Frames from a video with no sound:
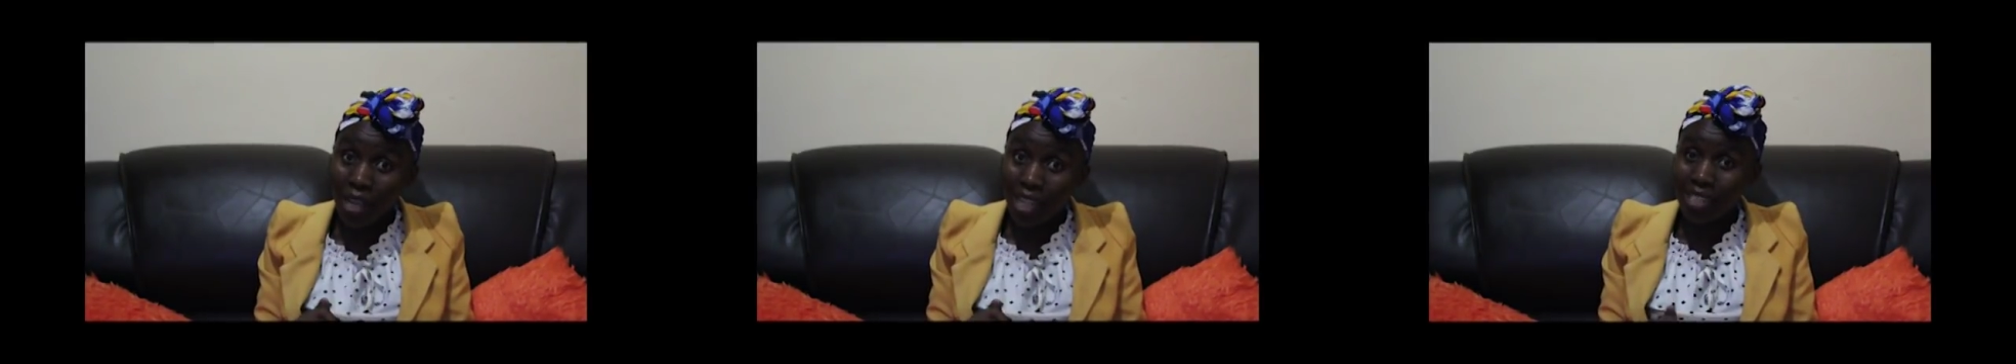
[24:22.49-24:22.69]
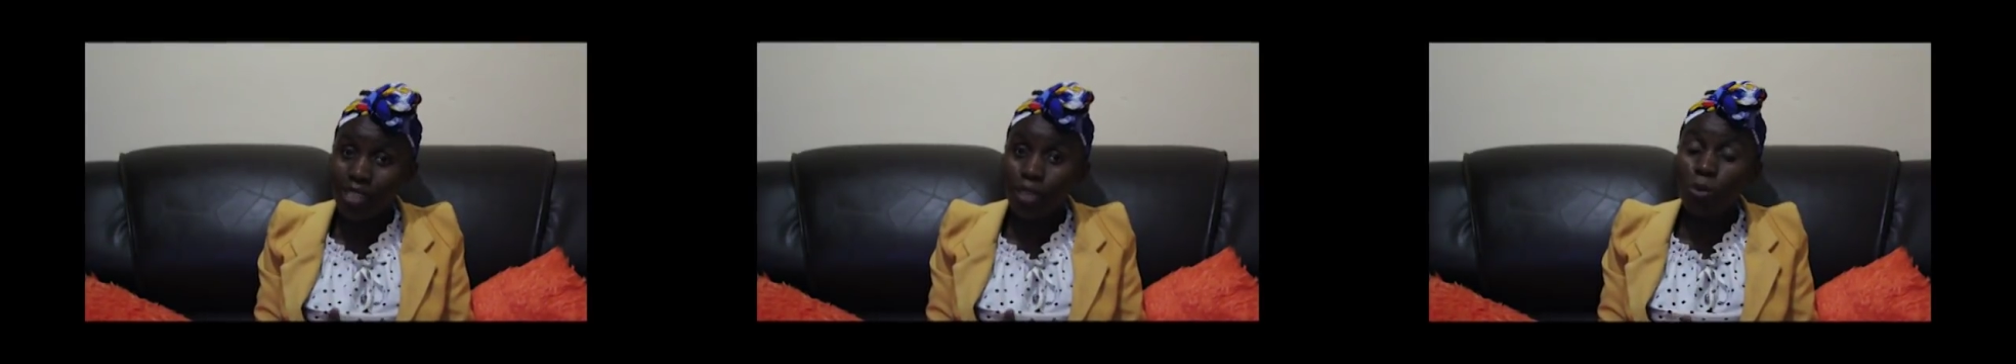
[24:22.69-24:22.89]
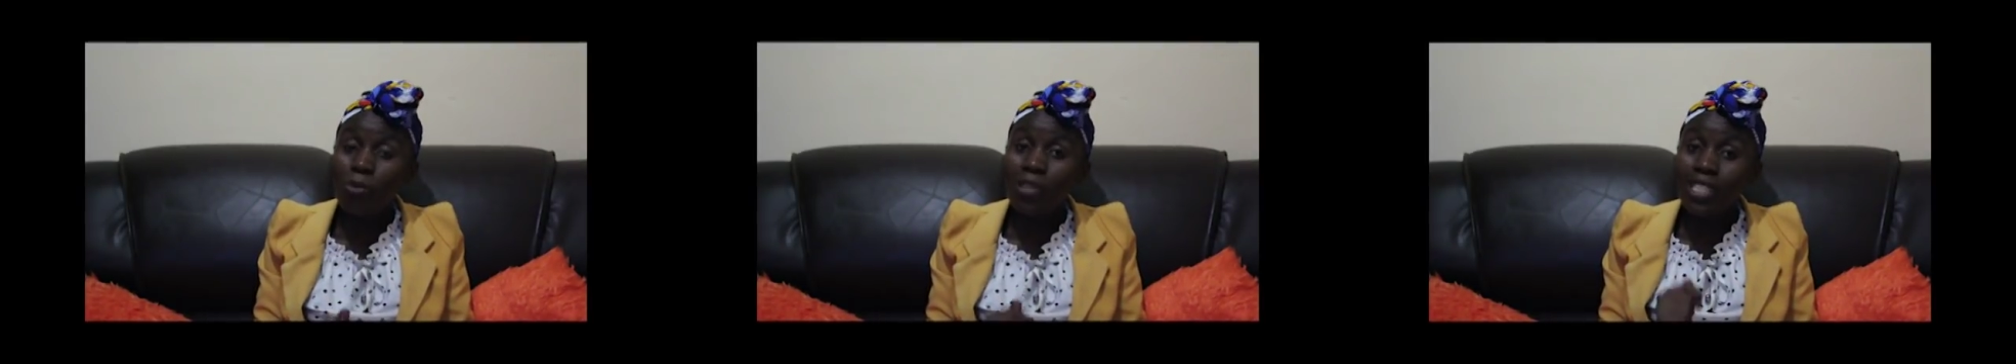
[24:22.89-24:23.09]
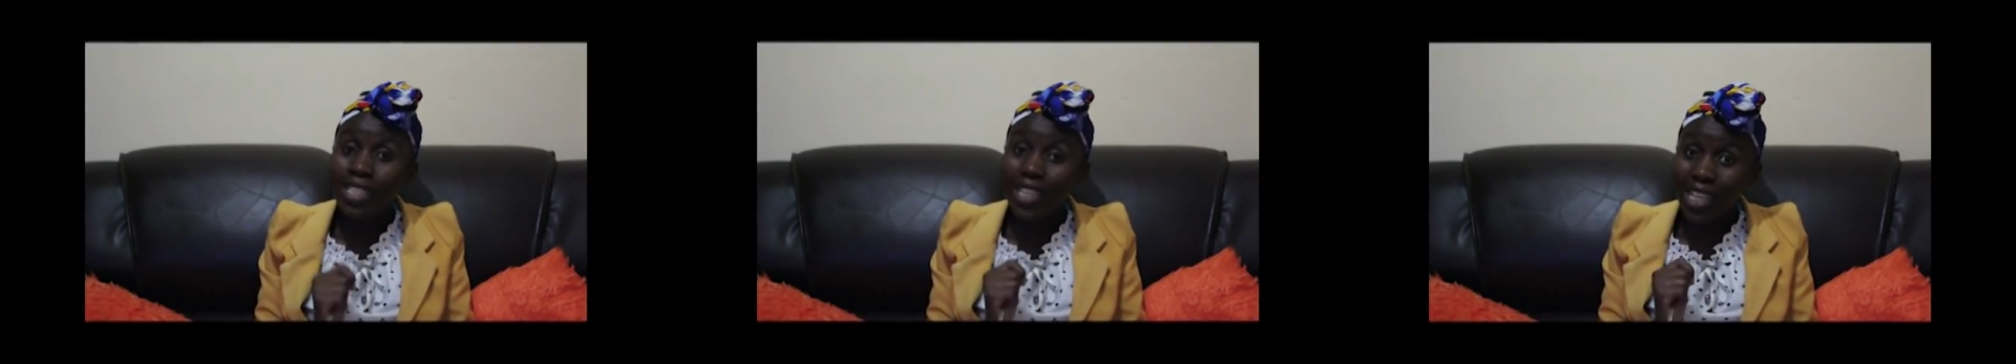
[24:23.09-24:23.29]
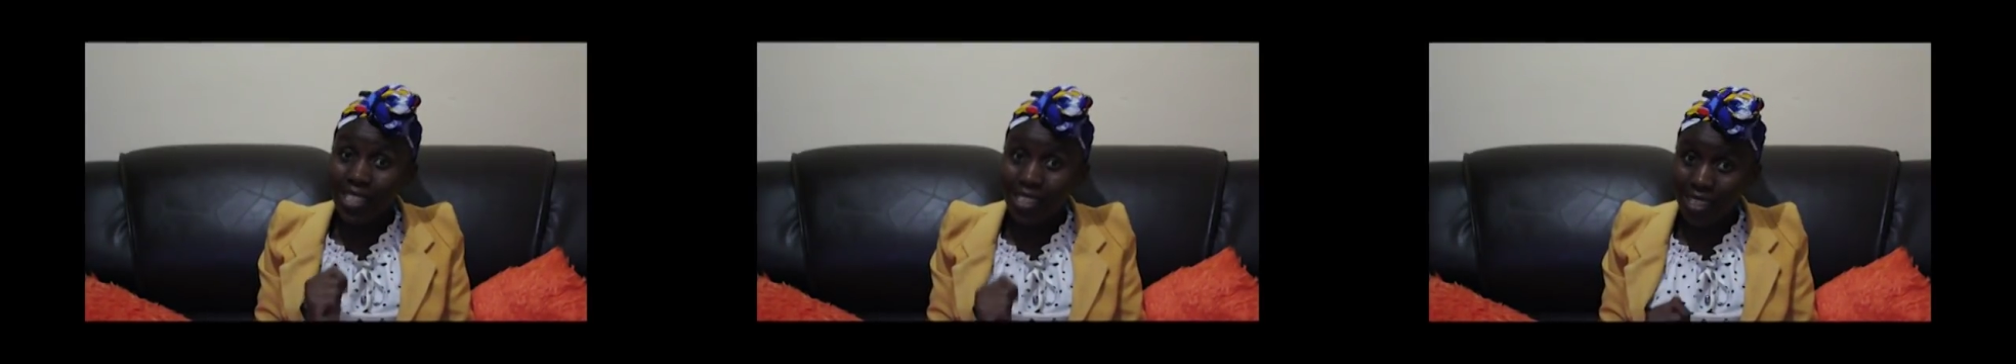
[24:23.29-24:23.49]
us to be
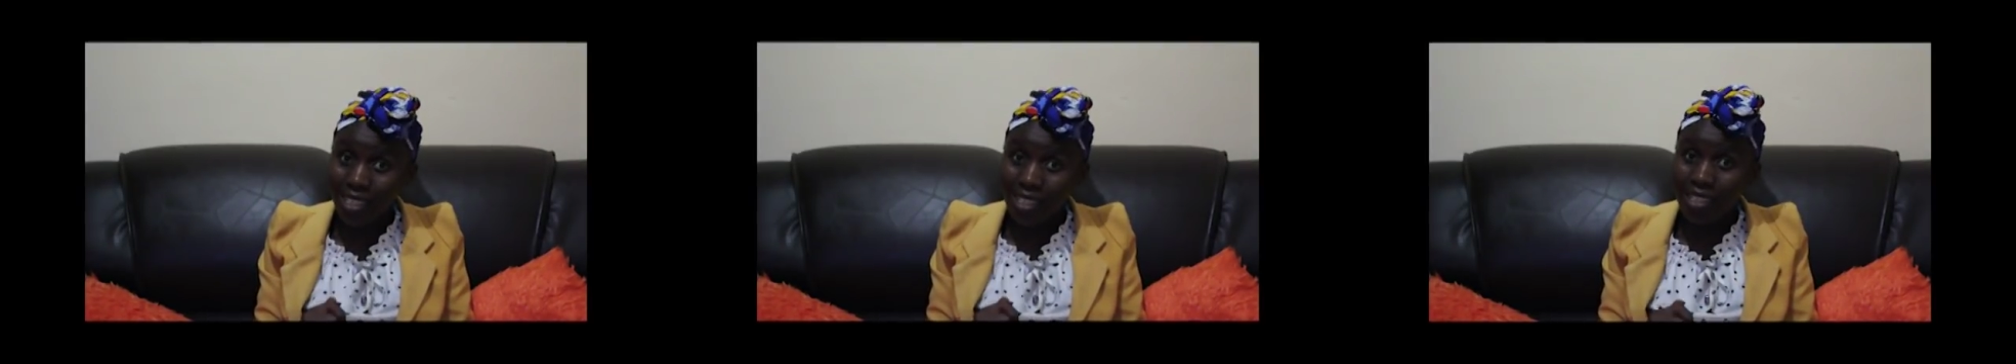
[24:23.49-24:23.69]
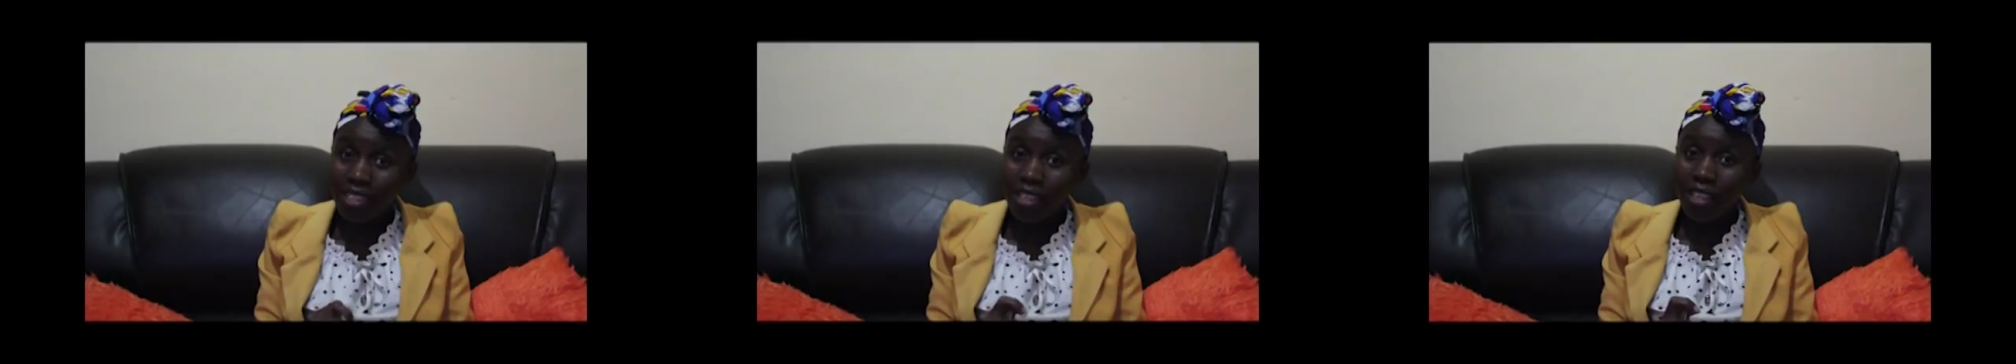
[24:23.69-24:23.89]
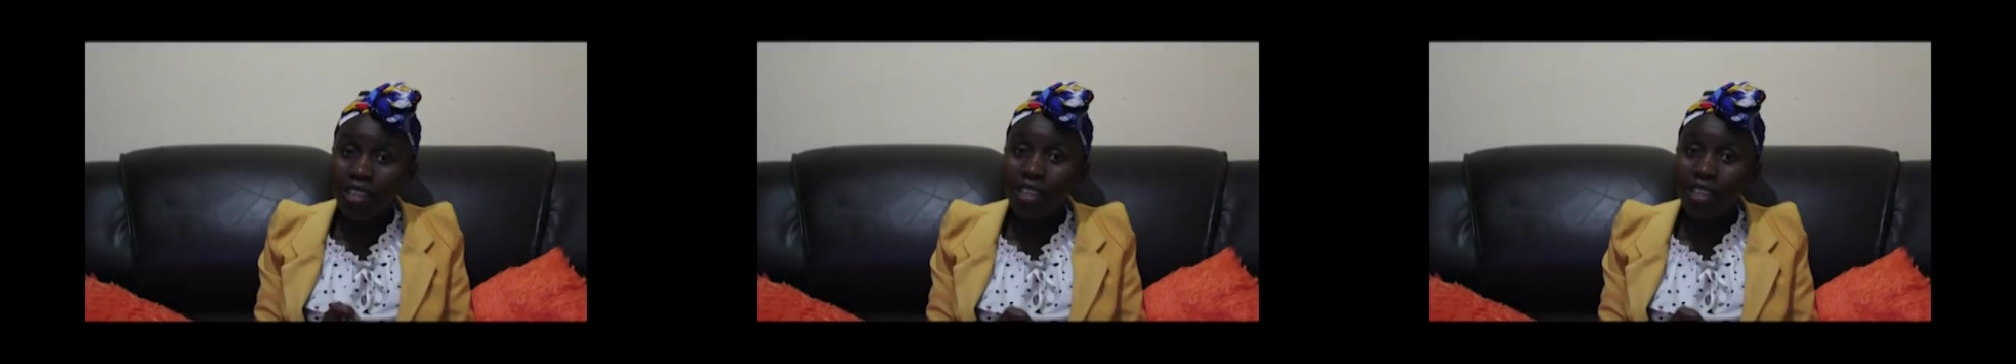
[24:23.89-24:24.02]
tested